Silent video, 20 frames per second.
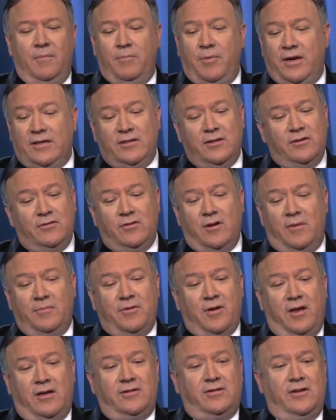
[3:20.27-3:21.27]
President
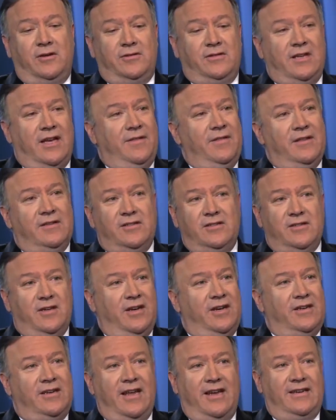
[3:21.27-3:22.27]
Trump's also said this is
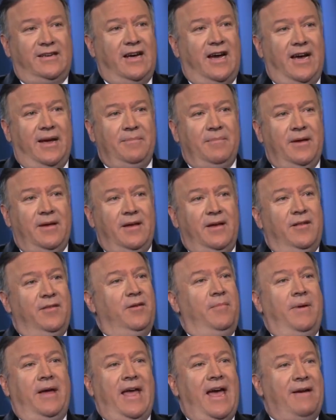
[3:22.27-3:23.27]
going to take time.
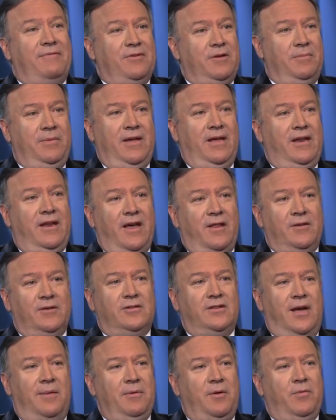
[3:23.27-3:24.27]
There may have to be another
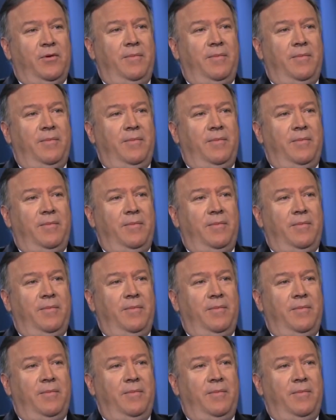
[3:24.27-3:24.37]
summit.